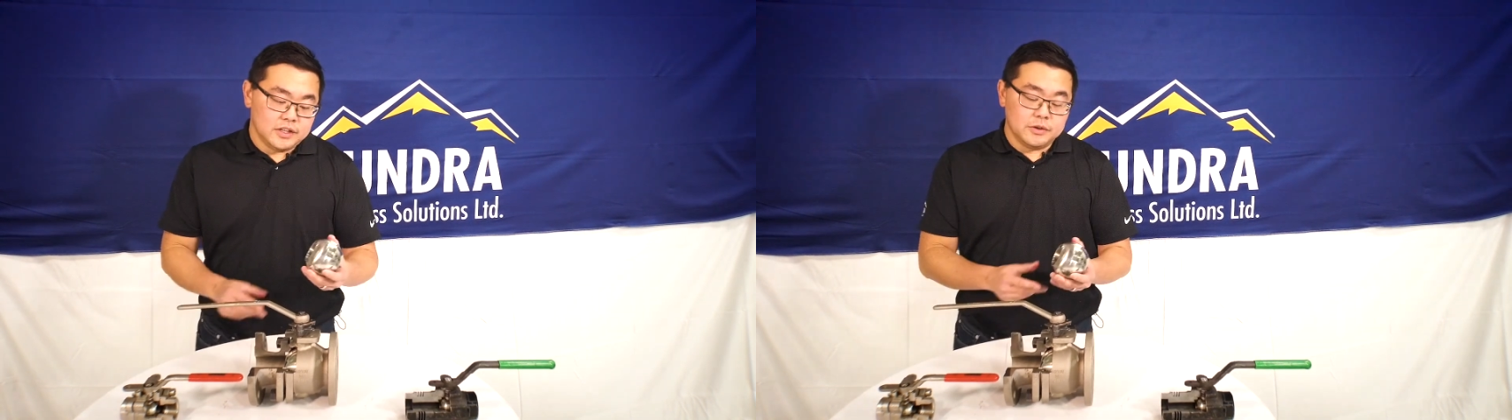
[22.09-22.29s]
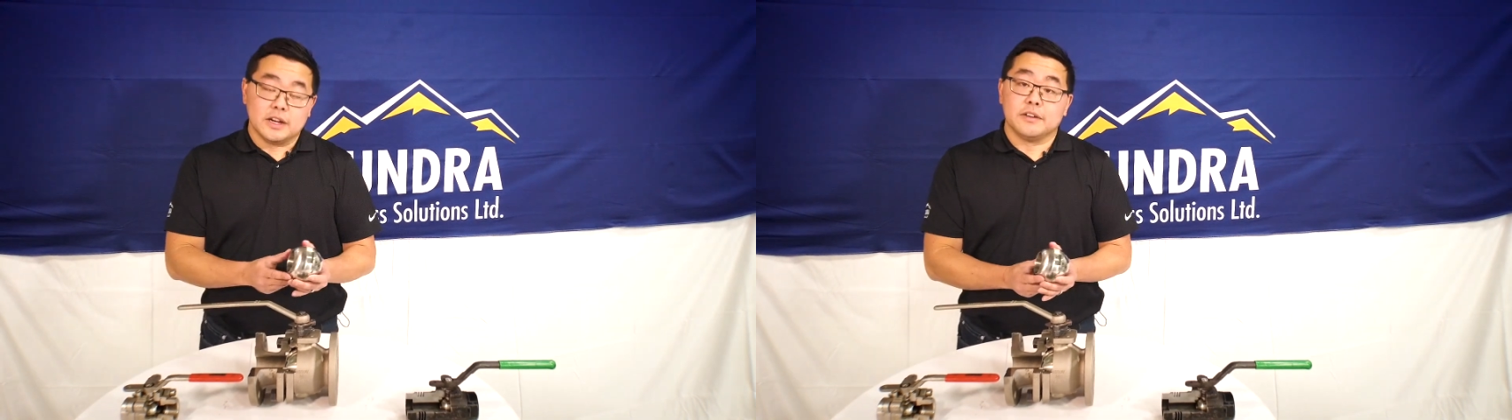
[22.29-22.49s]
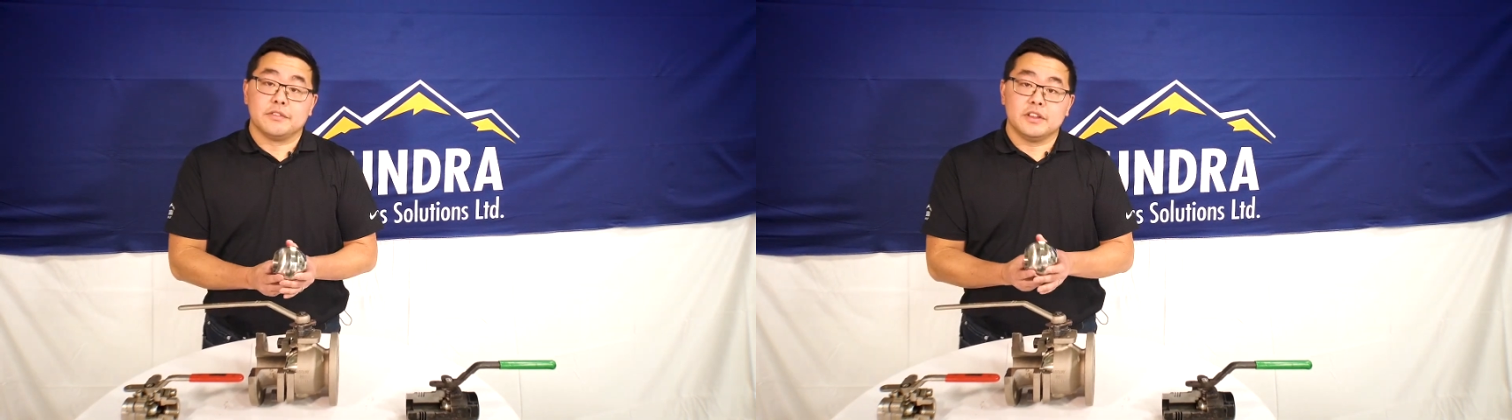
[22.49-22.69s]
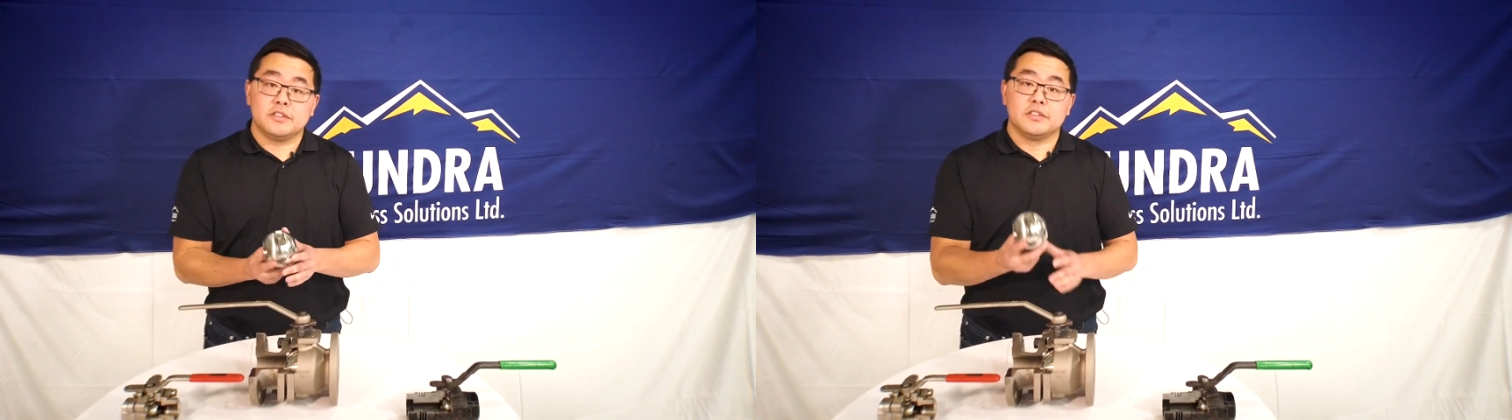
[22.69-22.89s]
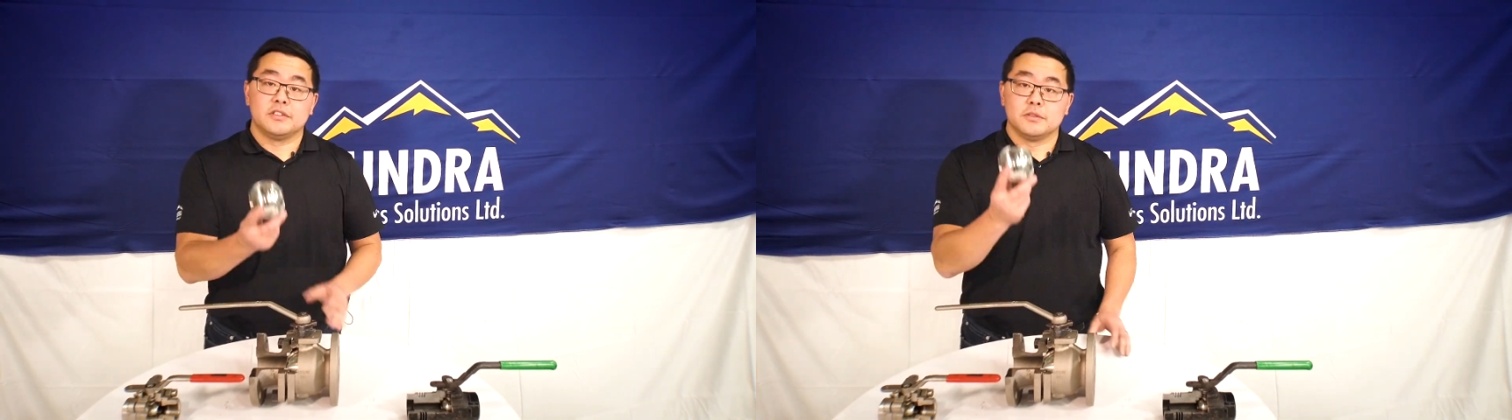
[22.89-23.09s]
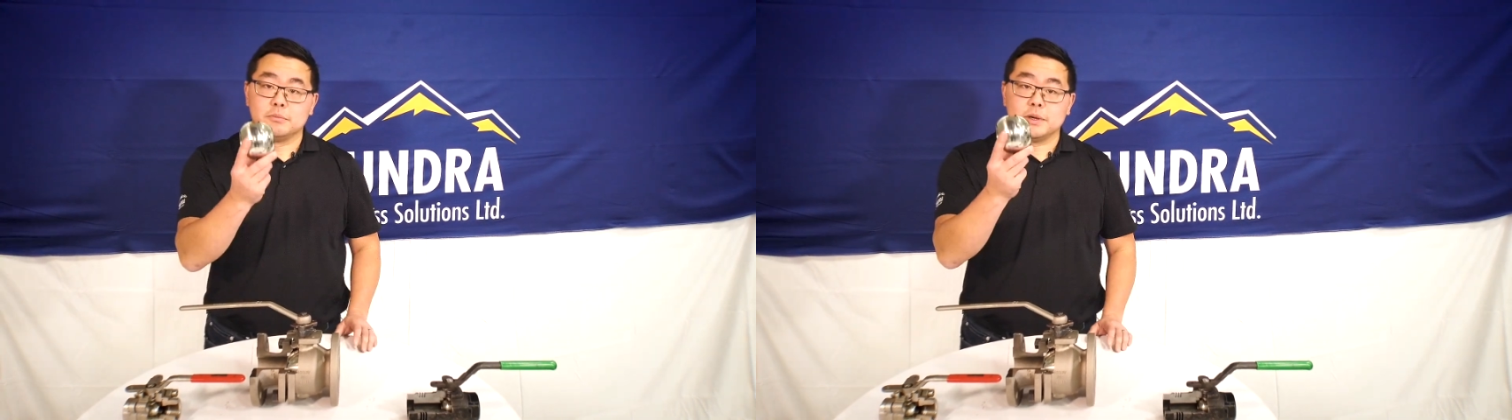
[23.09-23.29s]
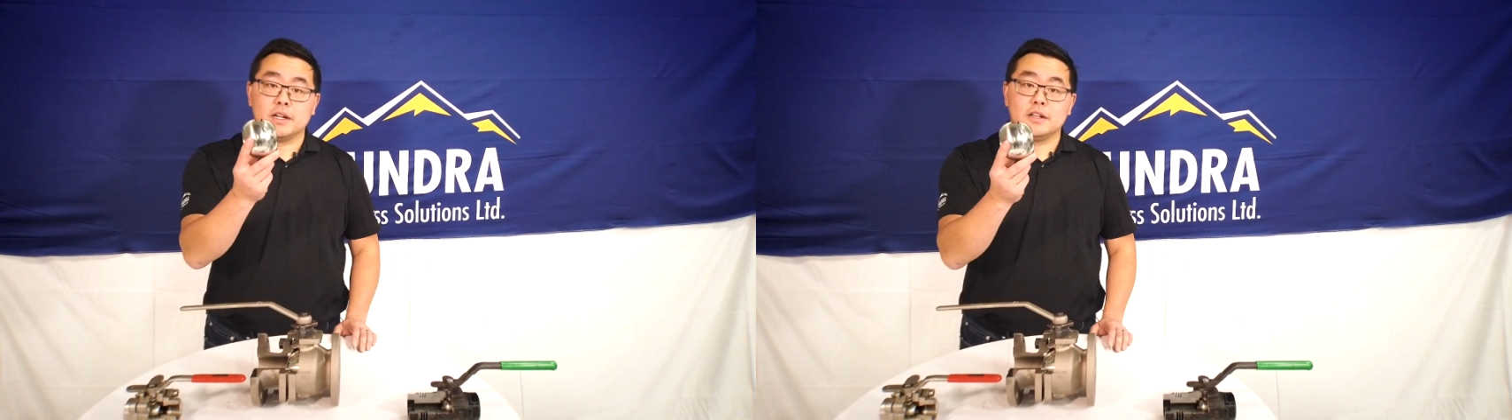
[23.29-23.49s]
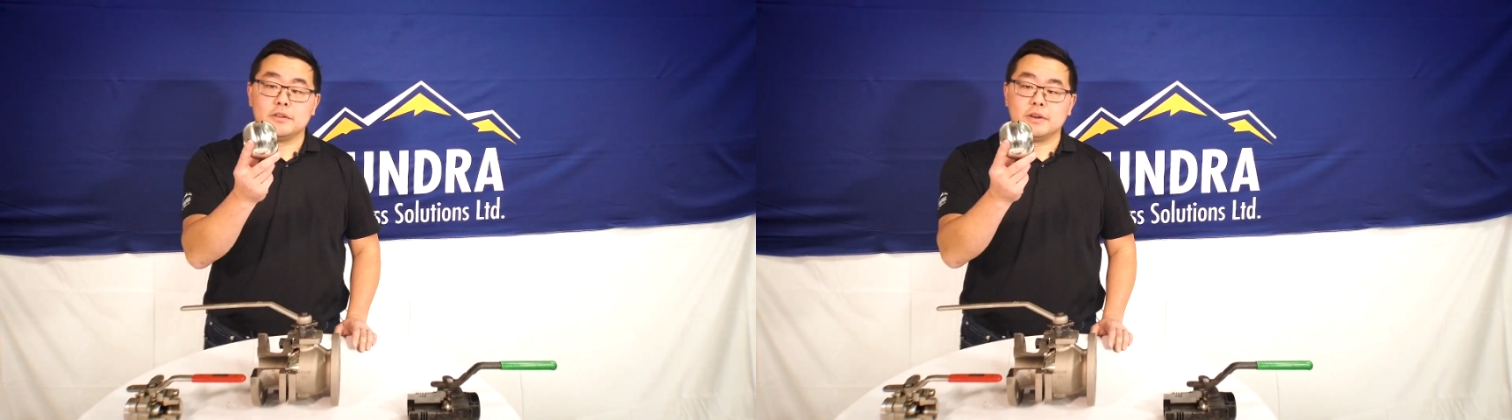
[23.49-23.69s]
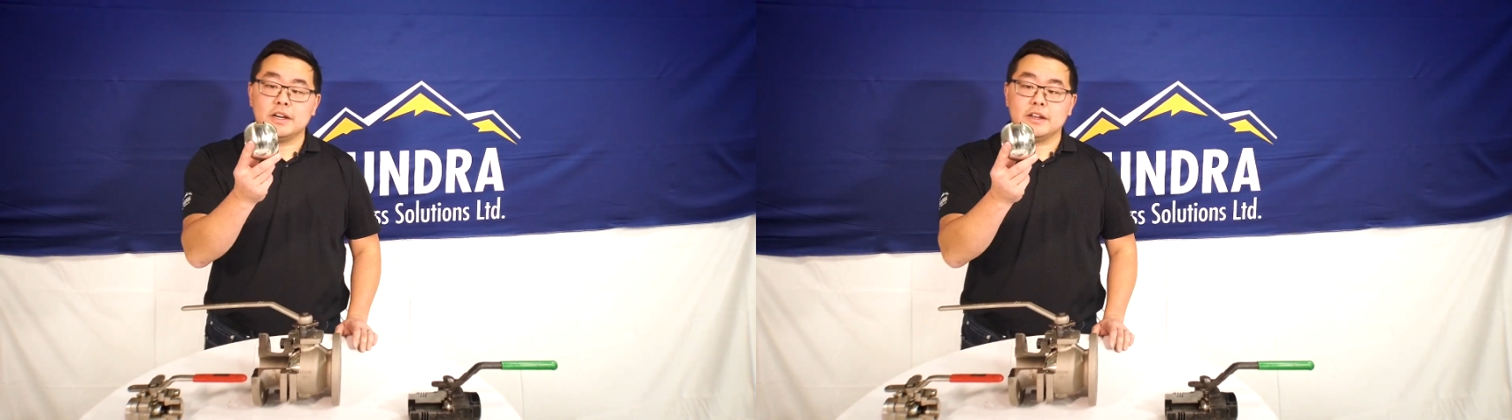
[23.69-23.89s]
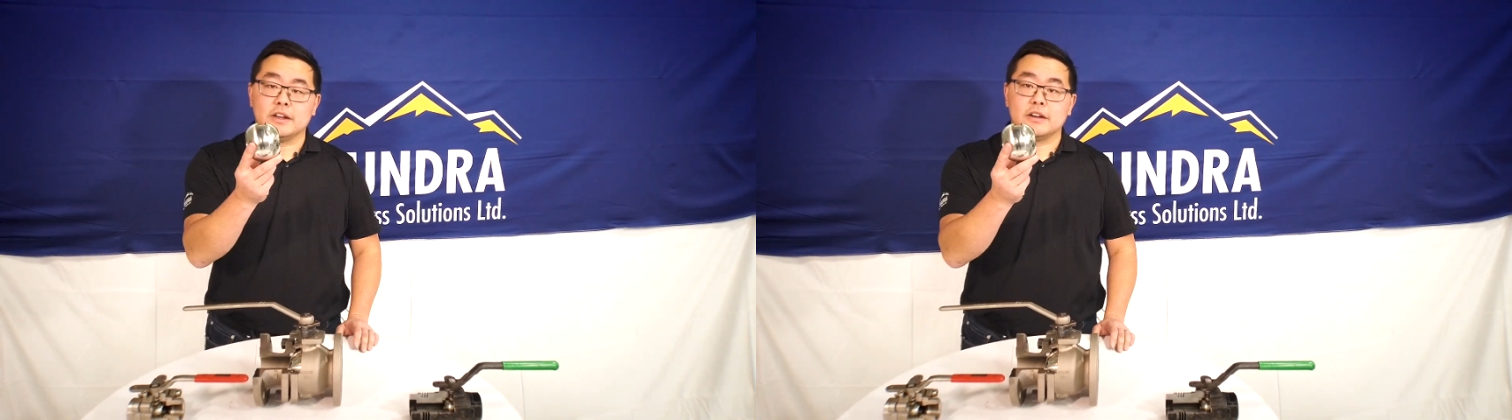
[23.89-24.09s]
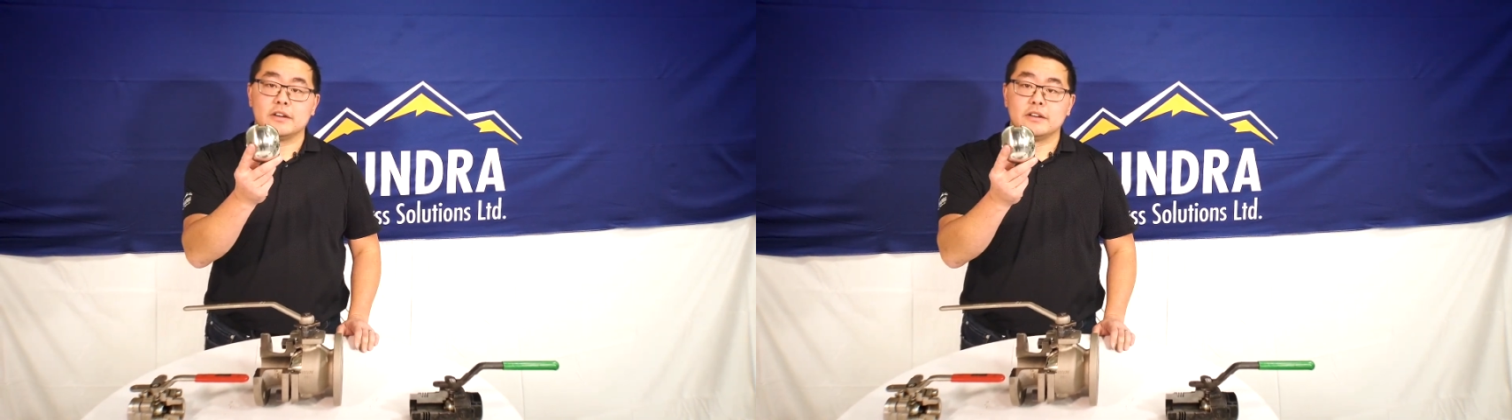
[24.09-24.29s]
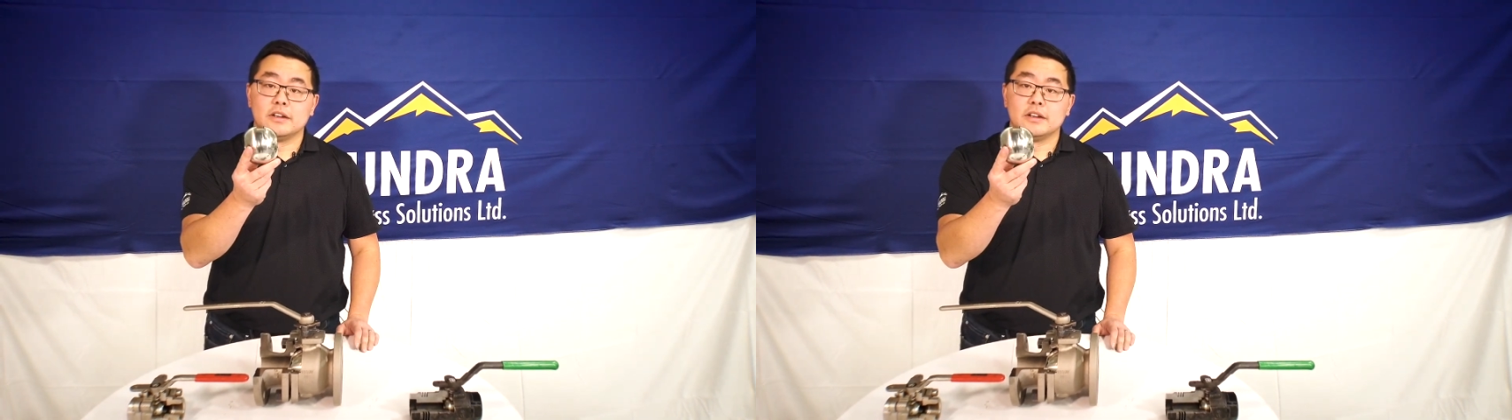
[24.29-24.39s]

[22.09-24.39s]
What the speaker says: you have this ball right here